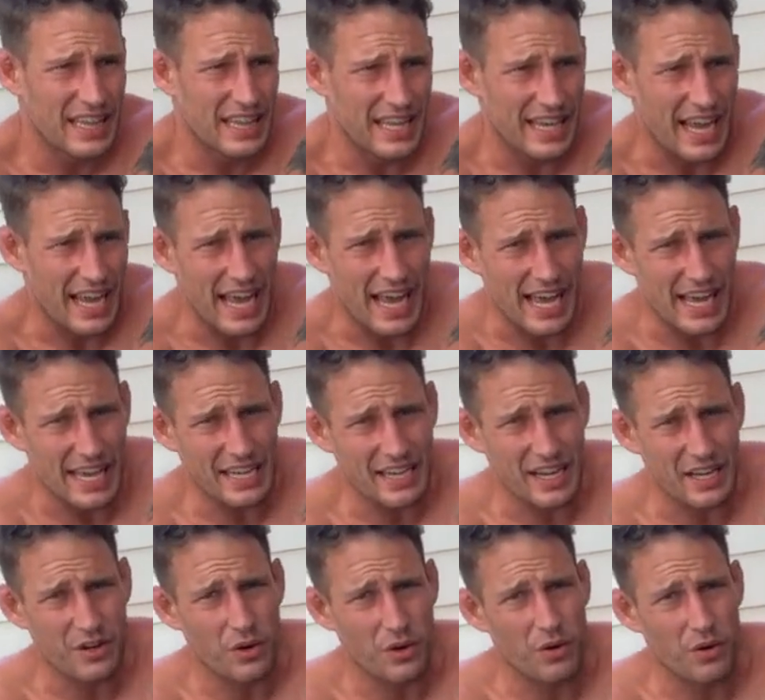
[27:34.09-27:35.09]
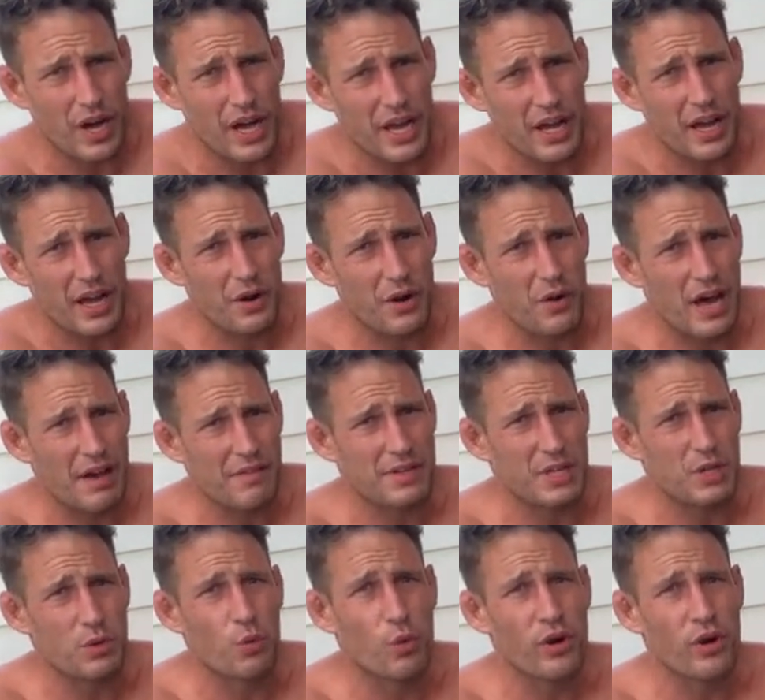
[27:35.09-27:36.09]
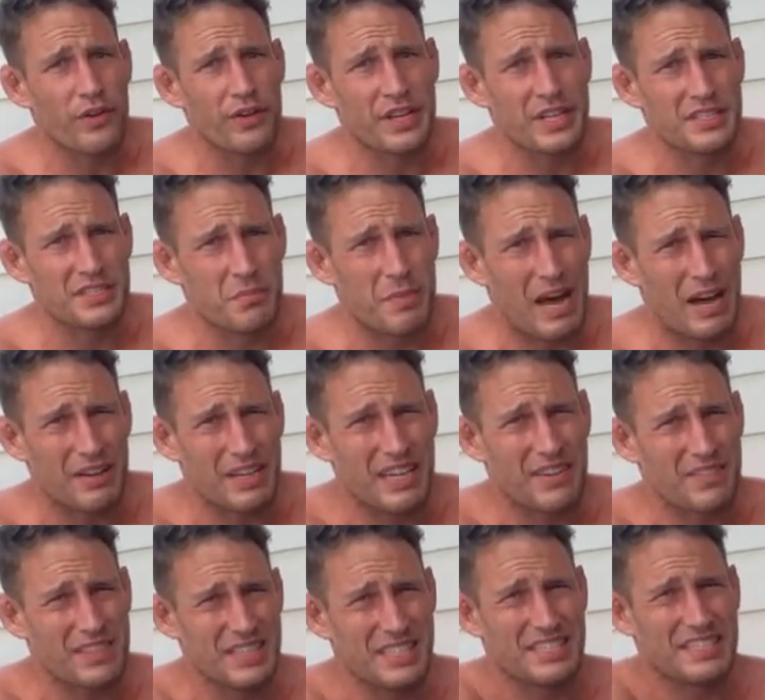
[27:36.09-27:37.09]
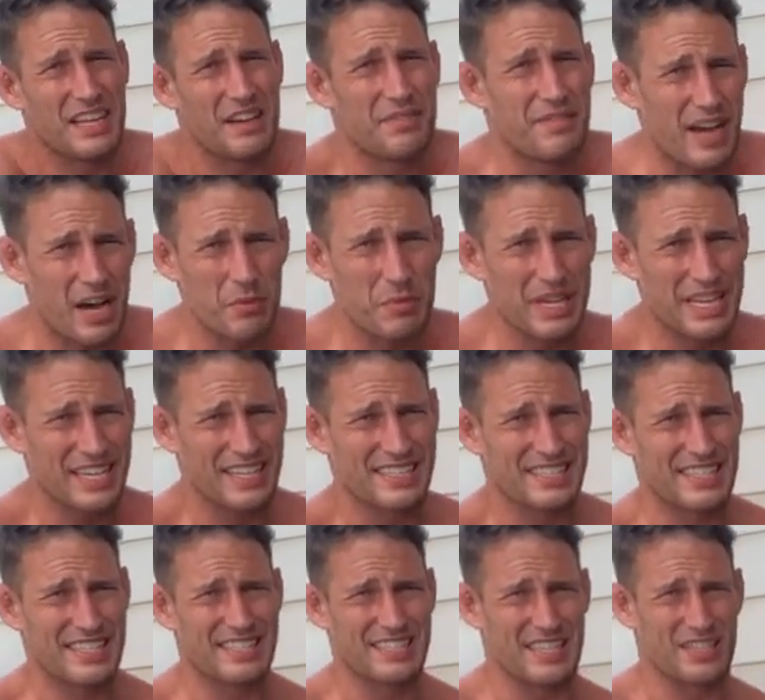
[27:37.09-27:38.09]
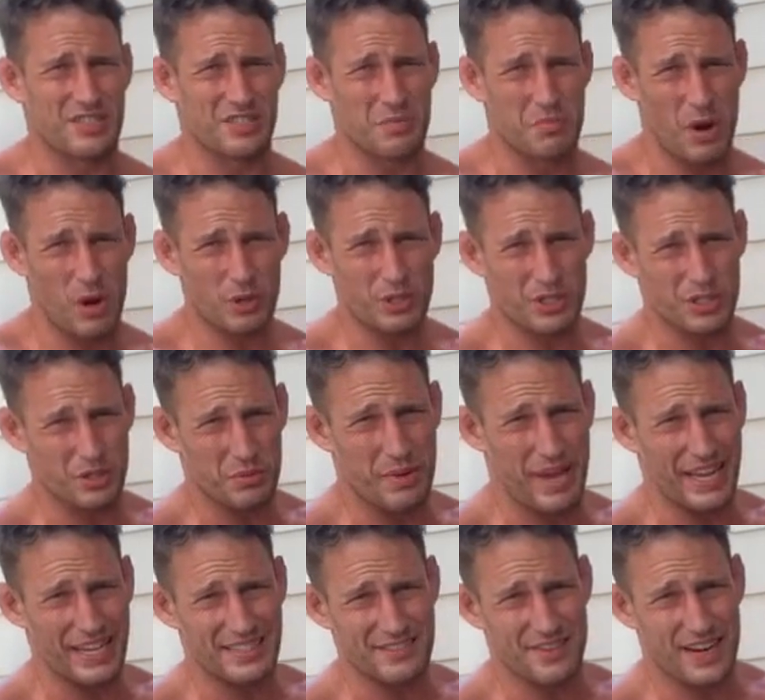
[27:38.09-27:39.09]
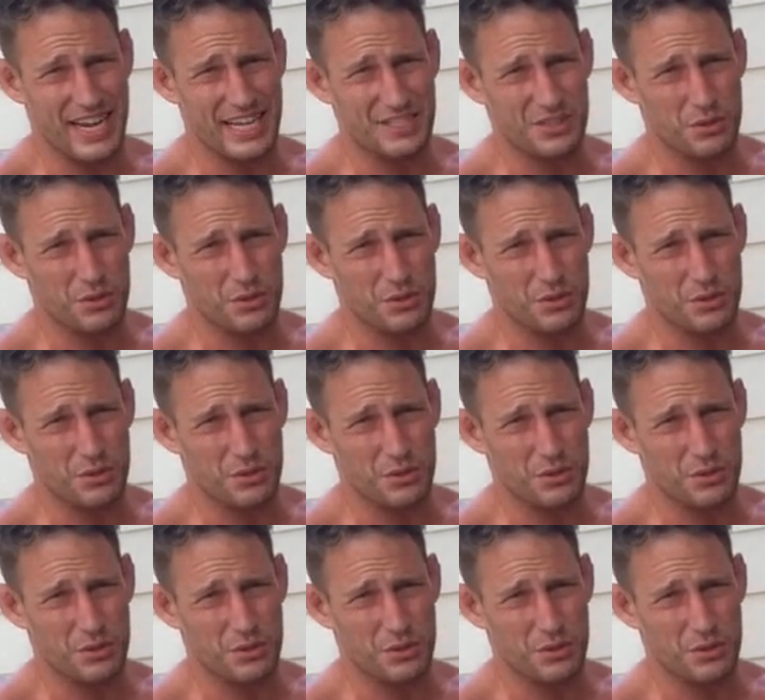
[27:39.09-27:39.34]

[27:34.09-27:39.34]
like I, I ain't got no, I, I don't have any worries about giving this stuff out, because it's it's emotional based, right?